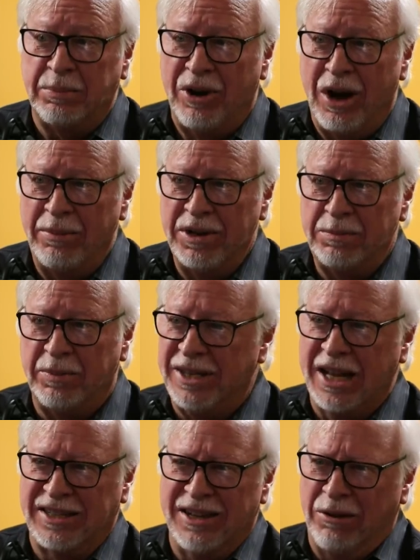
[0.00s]
as a promise,
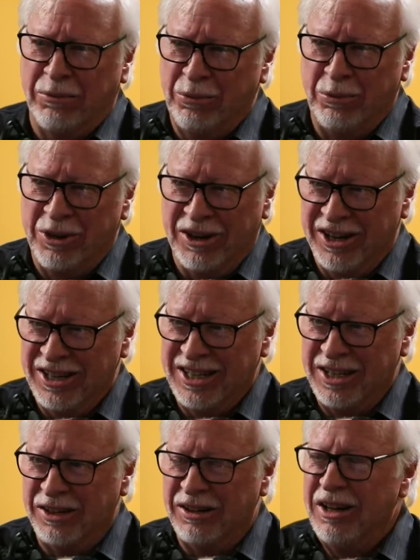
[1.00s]
but that's not what it
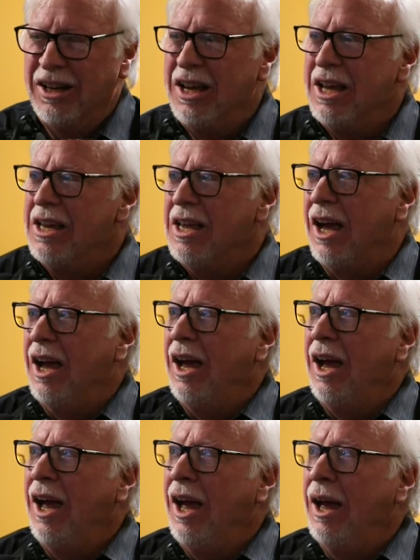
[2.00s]
is either.
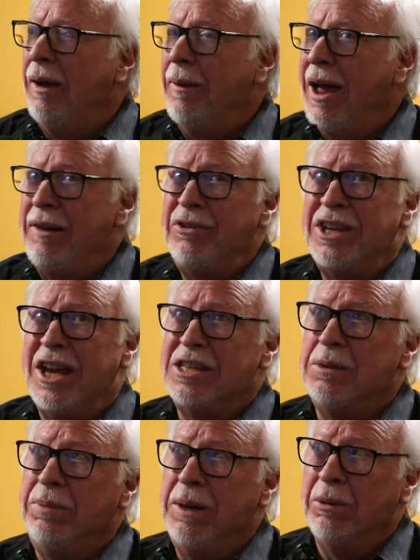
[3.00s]

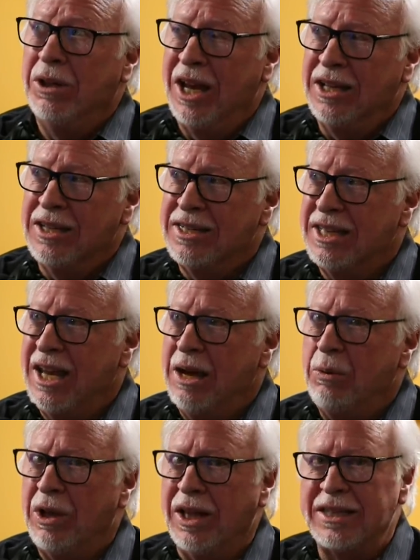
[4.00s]
Advertising people like to
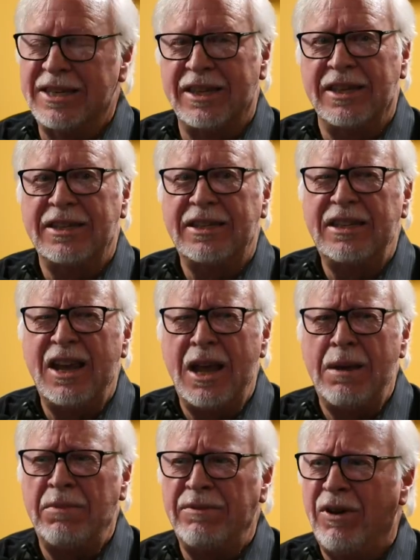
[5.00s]
say, well, it's the
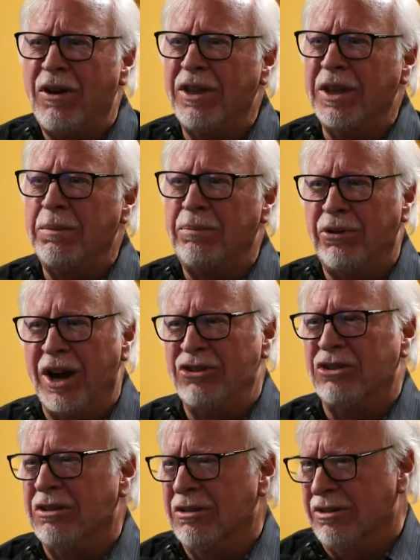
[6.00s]
sum of all the
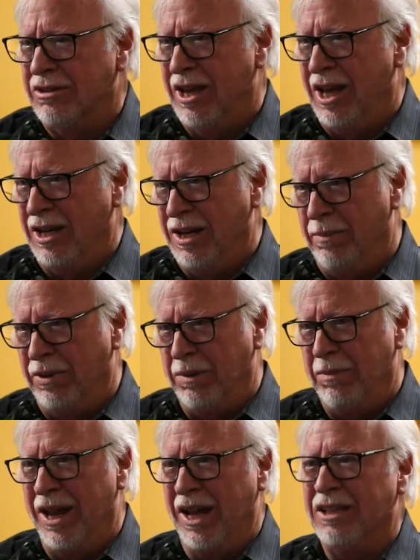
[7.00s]
impressions that a
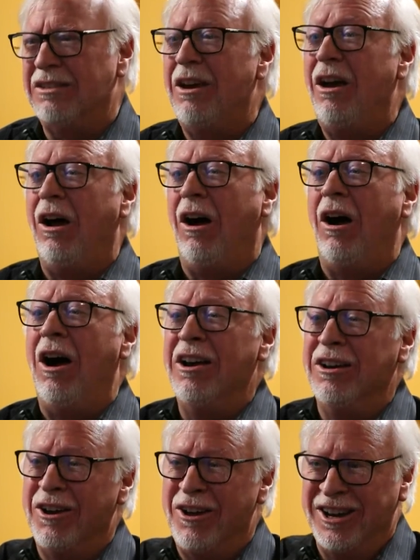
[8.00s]
company makes
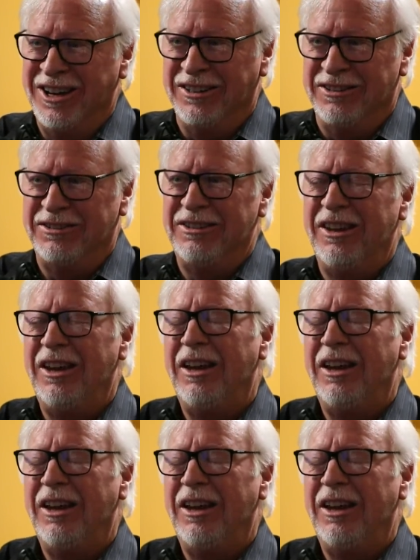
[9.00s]
on an audience.